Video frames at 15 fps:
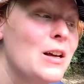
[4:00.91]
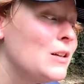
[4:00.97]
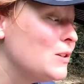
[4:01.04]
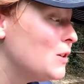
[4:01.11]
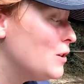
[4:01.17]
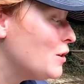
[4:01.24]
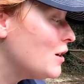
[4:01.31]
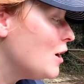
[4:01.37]
So
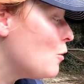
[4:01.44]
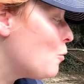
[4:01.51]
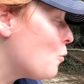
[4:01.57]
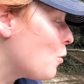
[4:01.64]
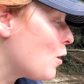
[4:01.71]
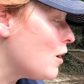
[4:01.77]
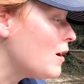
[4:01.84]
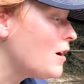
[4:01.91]
you're going to
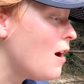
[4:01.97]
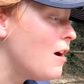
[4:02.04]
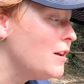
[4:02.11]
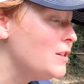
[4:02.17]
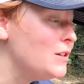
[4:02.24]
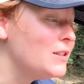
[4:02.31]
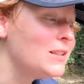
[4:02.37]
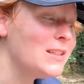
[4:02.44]
work on
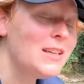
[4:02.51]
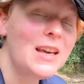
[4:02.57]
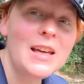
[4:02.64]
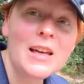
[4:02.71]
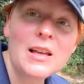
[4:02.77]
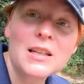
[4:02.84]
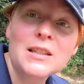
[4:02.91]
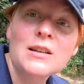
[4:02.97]
your
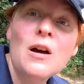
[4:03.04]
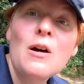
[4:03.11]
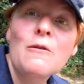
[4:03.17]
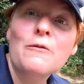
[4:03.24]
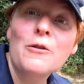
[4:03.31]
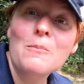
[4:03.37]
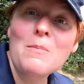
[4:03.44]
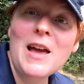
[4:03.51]
skills
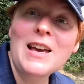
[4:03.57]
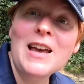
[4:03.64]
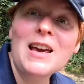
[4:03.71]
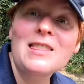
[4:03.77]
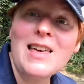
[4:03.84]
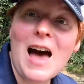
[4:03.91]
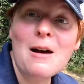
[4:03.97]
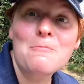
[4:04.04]
for making
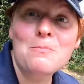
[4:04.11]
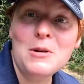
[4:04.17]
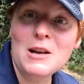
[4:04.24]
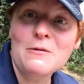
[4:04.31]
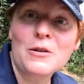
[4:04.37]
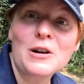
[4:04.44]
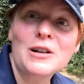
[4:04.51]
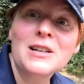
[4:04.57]
that
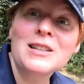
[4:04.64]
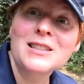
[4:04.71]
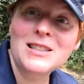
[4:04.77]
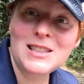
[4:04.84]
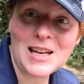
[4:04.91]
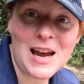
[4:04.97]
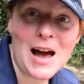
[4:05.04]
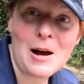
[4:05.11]
beaver
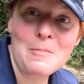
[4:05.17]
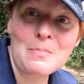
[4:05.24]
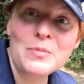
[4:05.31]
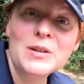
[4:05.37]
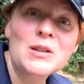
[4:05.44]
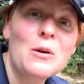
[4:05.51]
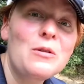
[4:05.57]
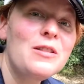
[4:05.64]
dam.
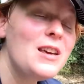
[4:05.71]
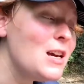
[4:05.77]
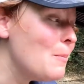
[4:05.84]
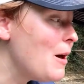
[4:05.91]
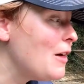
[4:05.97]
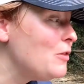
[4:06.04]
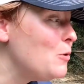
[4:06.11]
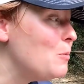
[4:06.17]
So think
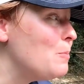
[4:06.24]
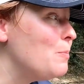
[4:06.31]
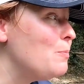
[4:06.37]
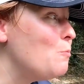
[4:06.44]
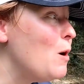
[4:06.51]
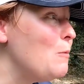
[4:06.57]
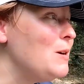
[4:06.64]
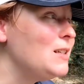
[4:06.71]
about
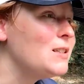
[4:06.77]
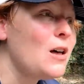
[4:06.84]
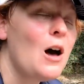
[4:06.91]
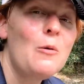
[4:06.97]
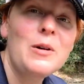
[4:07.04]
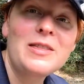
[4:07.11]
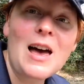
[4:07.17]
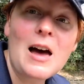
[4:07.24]
what we saw
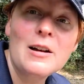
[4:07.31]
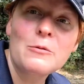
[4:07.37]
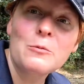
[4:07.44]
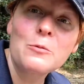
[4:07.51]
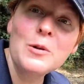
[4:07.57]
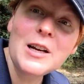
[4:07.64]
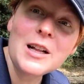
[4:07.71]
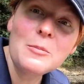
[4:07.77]
with that
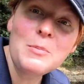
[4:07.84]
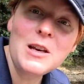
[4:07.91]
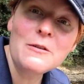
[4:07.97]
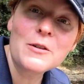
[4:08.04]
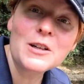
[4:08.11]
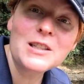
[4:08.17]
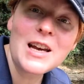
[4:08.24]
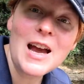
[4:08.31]
real
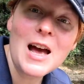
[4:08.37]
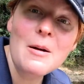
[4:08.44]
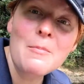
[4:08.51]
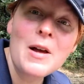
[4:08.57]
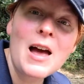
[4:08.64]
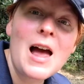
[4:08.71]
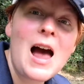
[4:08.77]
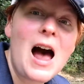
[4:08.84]
beaver dam,
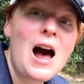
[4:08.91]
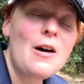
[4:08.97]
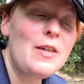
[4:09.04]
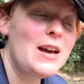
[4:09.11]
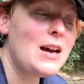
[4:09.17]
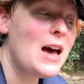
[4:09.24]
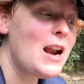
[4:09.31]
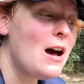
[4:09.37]
how they
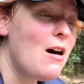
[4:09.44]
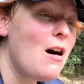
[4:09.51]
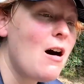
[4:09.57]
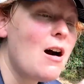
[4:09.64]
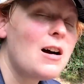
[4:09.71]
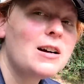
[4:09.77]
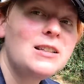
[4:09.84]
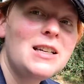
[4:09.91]
kind of
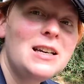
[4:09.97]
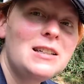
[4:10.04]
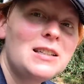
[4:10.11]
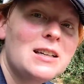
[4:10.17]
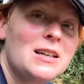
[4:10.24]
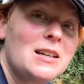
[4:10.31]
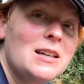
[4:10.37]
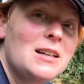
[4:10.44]
arced it
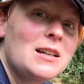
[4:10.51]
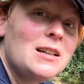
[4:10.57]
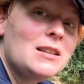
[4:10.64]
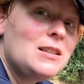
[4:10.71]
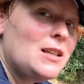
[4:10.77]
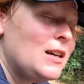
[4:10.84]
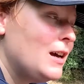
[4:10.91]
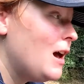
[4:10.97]

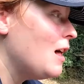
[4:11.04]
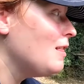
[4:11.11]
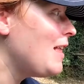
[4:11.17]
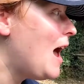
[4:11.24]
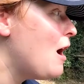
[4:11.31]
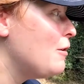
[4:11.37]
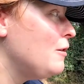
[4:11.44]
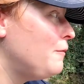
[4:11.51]
to
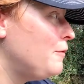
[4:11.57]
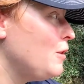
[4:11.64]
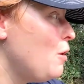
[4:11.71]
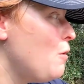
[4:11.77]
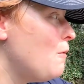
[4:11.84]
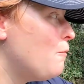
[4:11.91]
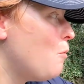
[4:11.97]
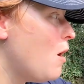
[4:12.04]
allow the
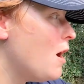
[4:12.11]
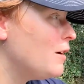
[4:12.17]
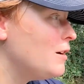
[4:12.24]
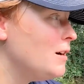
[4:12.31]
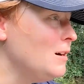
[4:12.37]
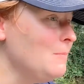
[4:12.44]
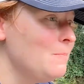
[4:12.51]
flow of water